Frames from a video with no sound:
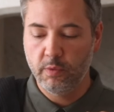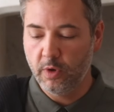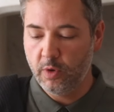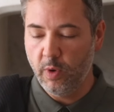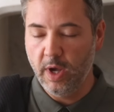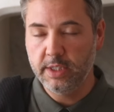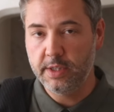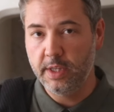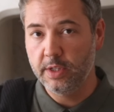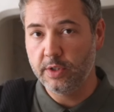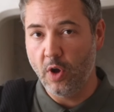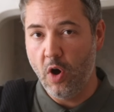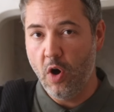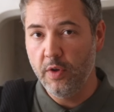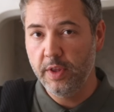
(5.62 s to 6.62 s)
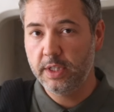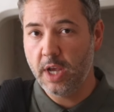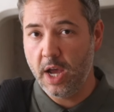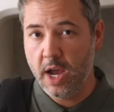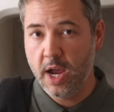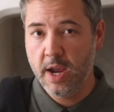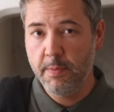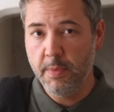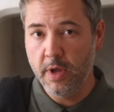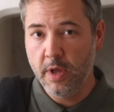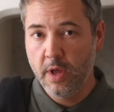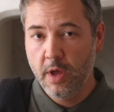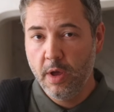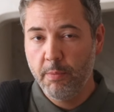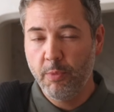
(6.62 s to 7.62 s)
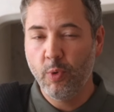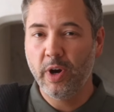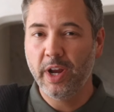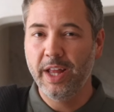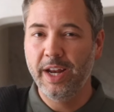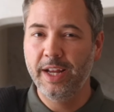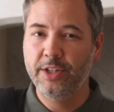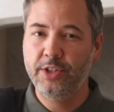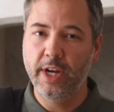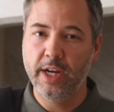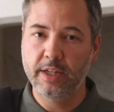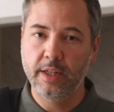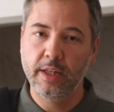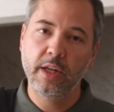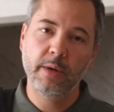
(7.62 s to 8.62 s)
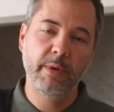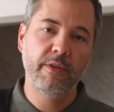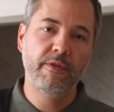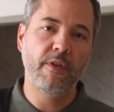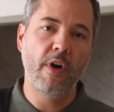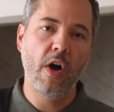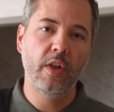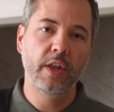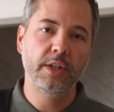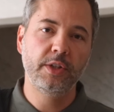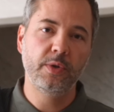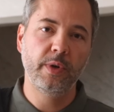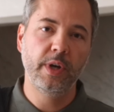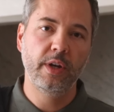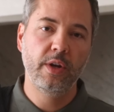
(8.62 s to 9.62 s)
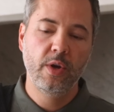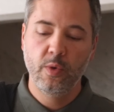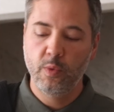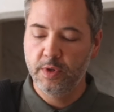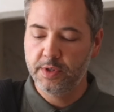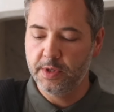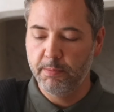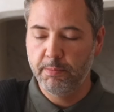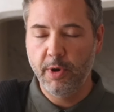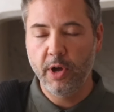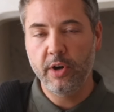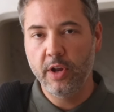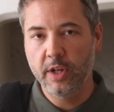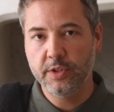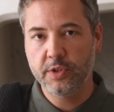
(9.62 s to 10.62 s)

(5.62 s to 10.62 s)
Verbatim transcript: request this all the time, but we're gonna inject a little bit of fall into it with some butternut